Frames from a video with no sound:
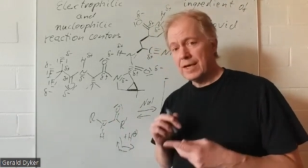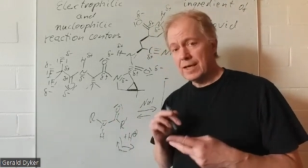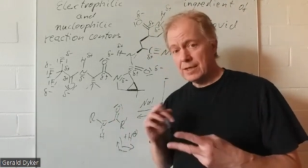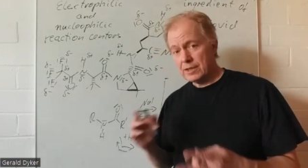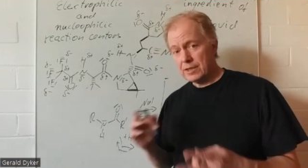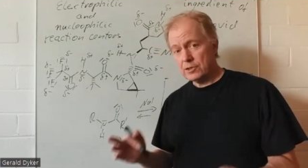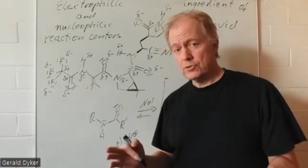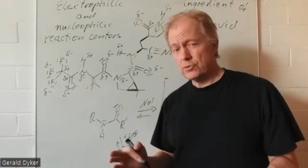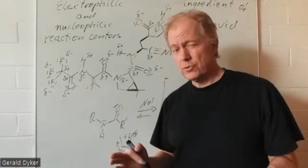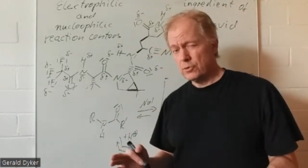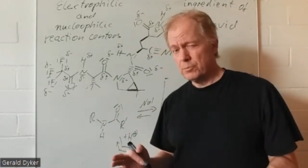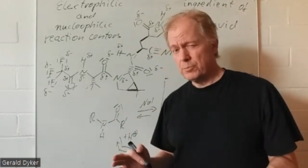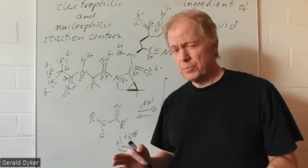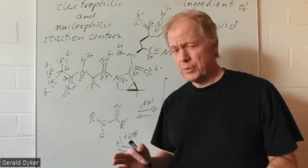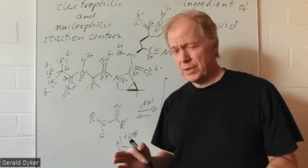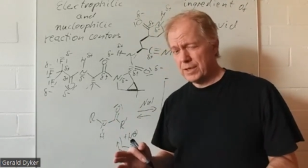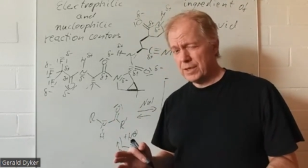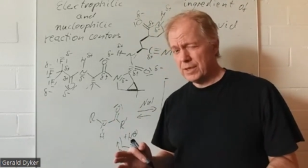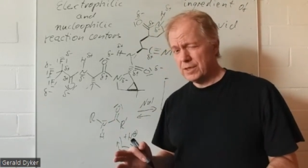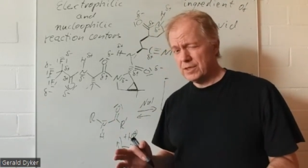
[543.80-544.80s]
electron
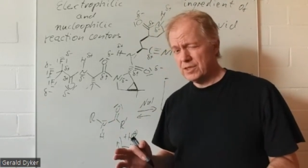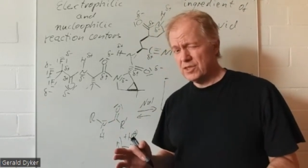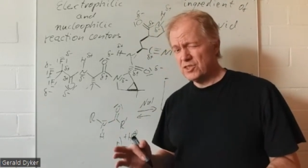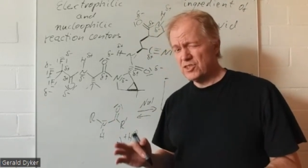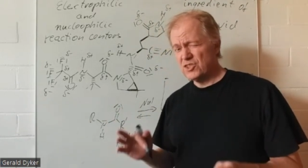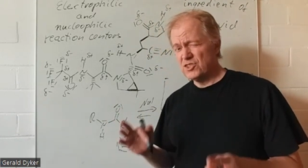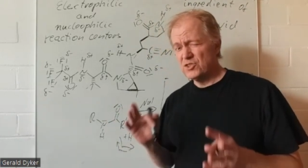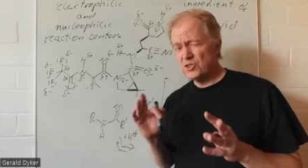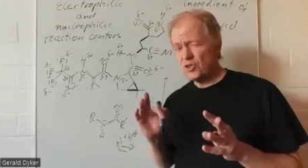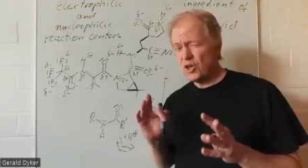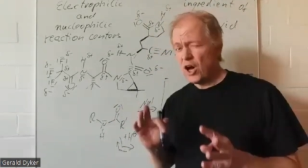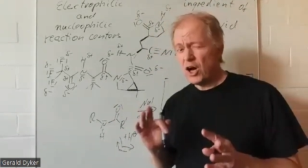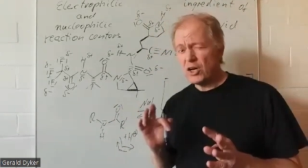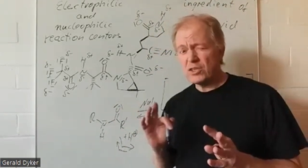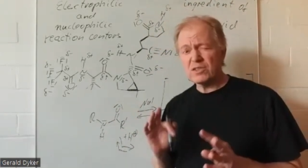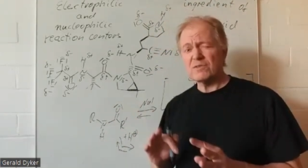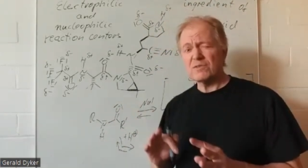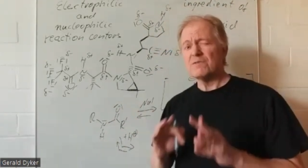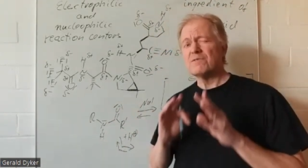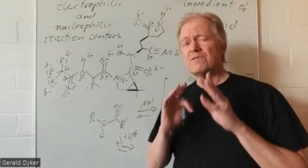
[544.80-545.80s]
pair is
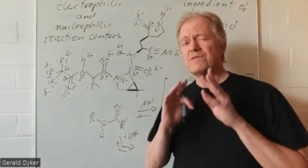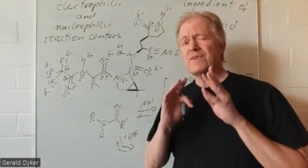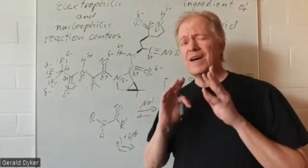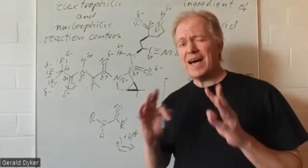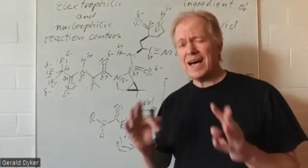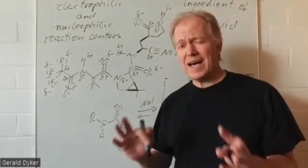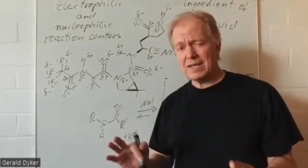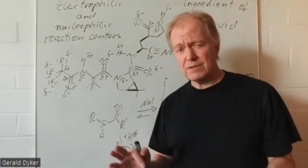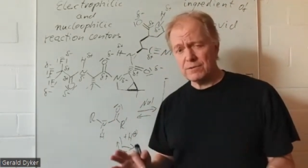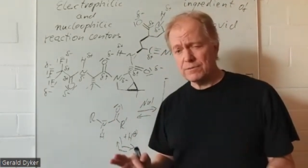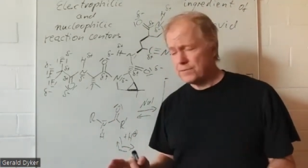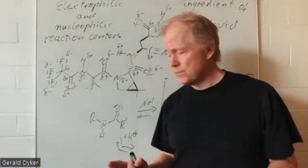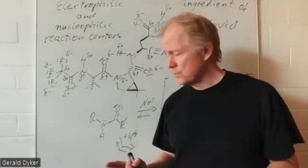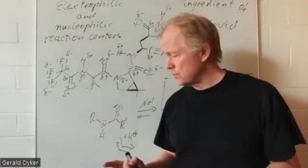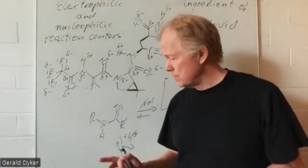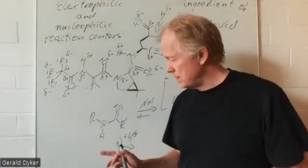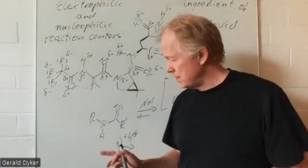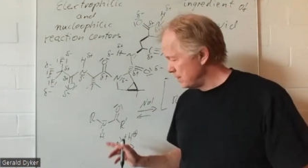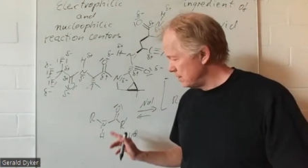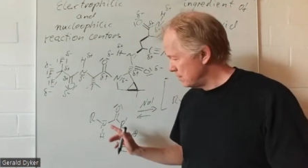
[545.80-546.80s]
not that
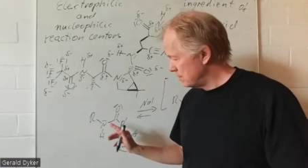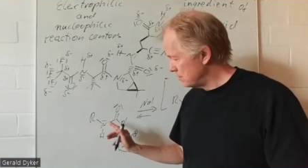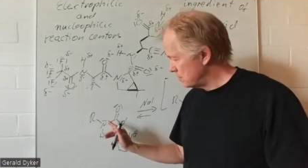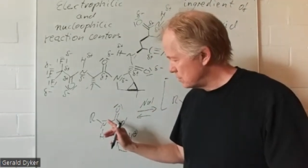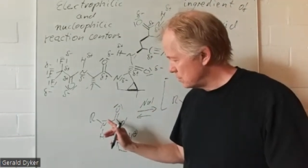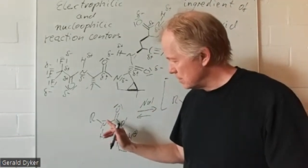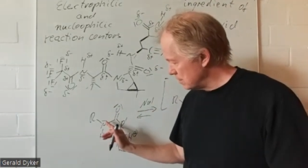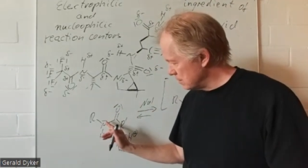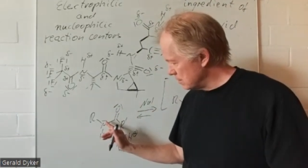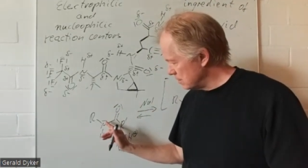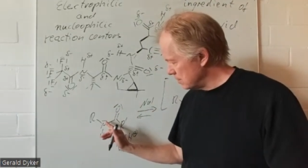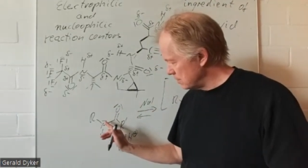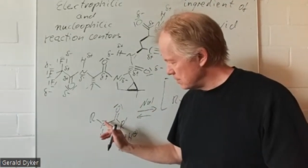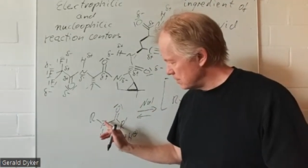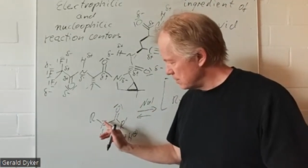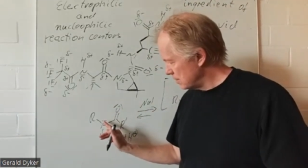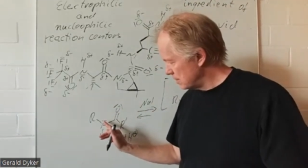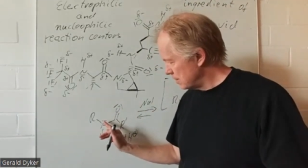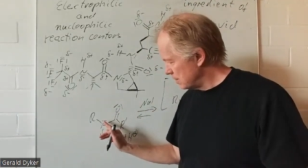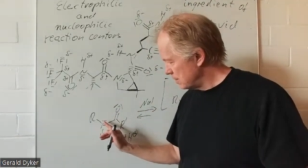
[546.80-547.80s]
free
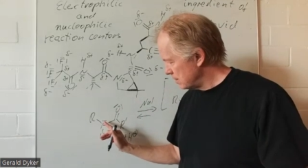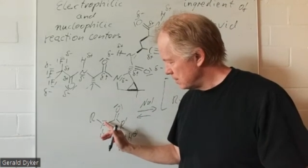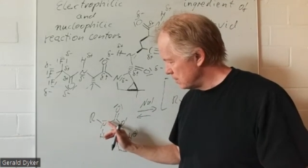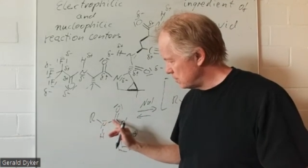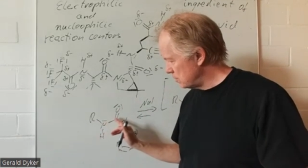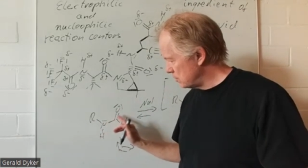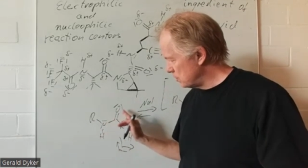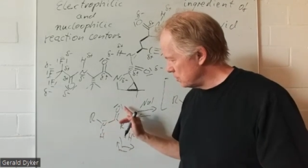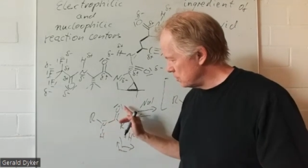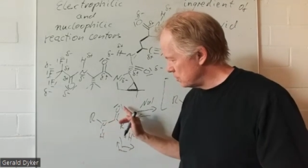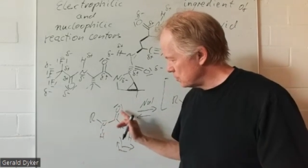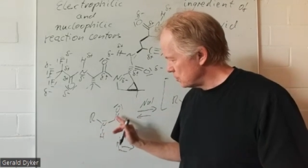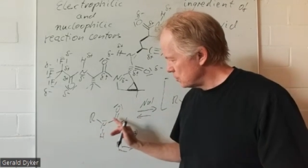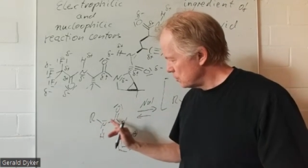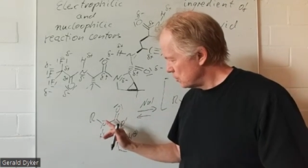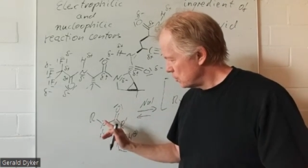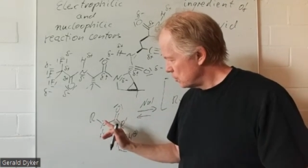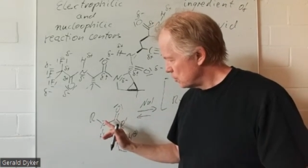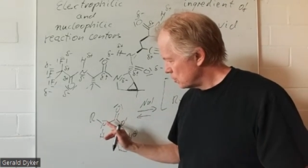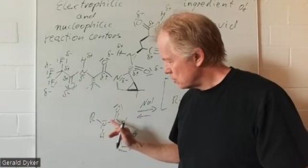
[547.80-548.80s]
since it
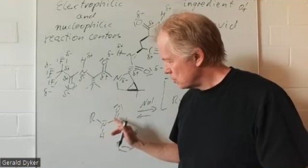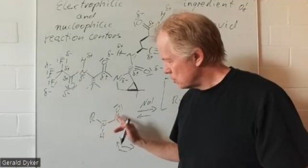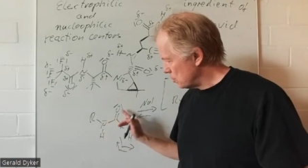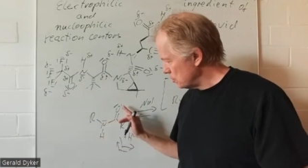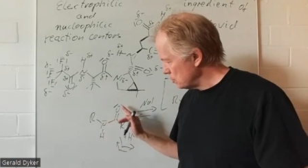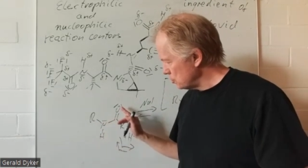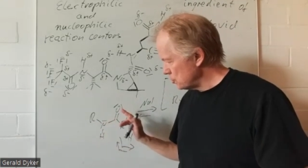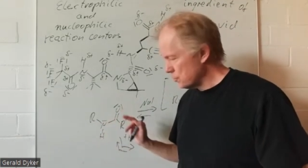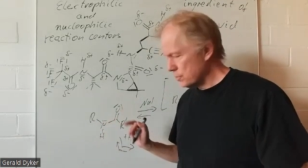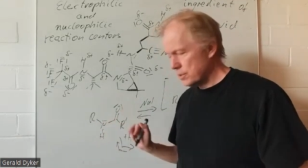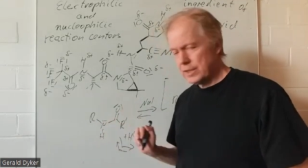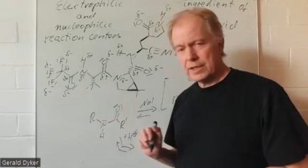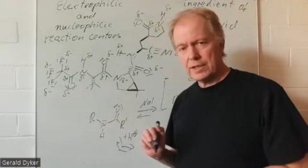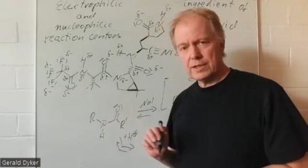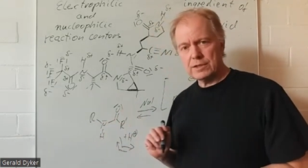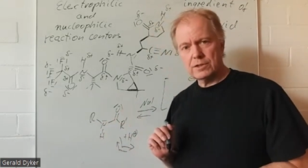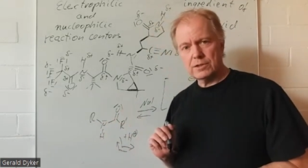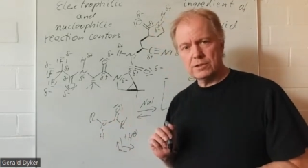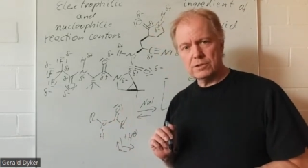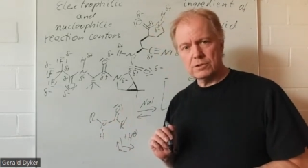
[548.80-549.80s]
is
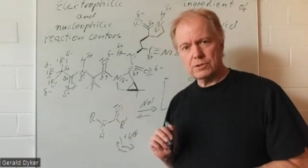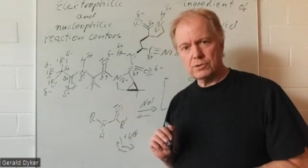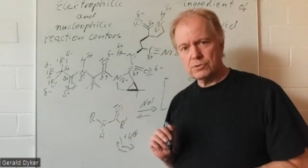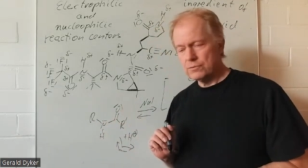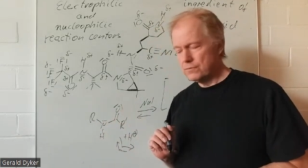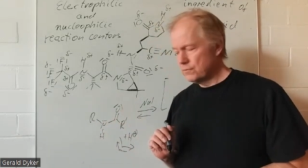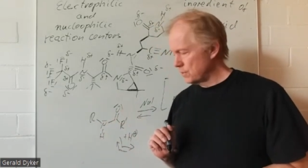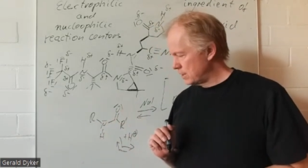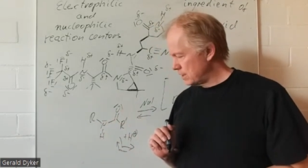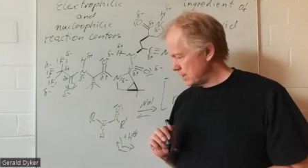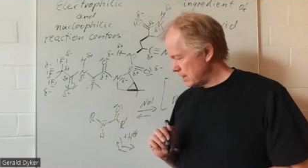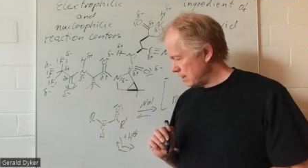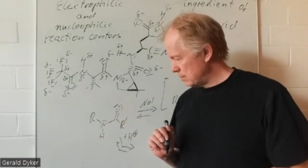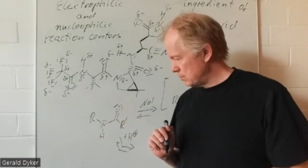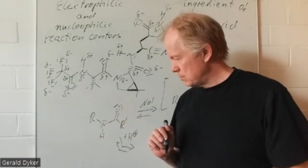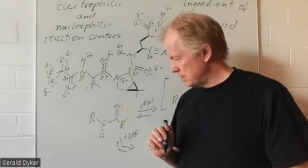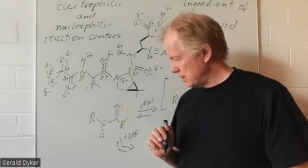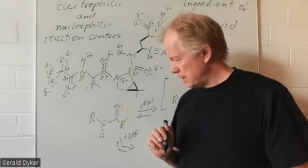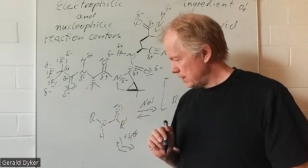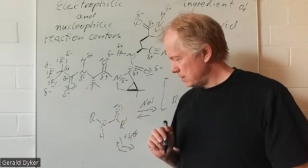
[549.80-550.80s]
conjugated to the
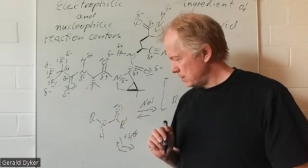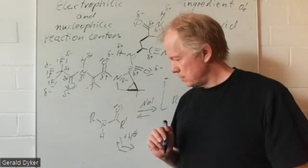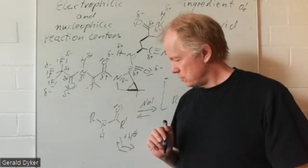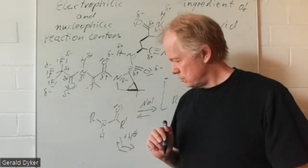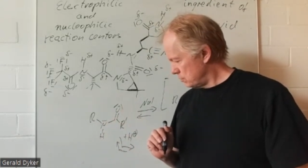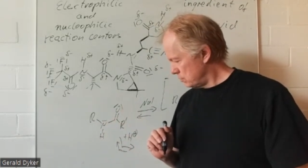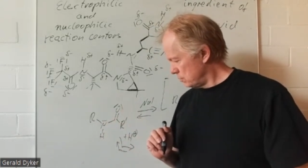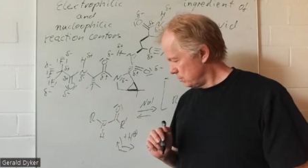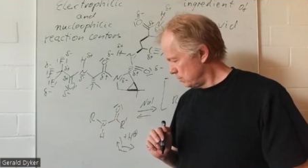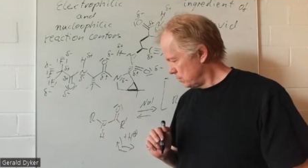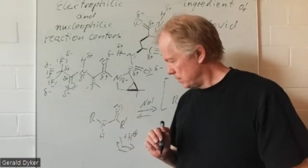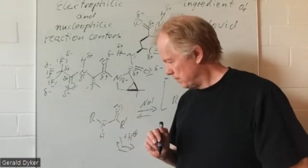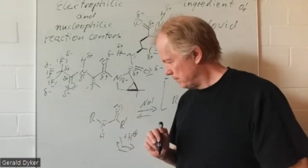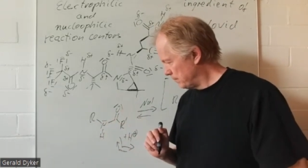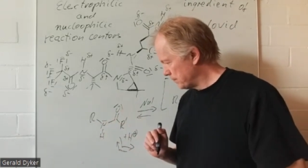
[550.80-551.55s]
carbonyl group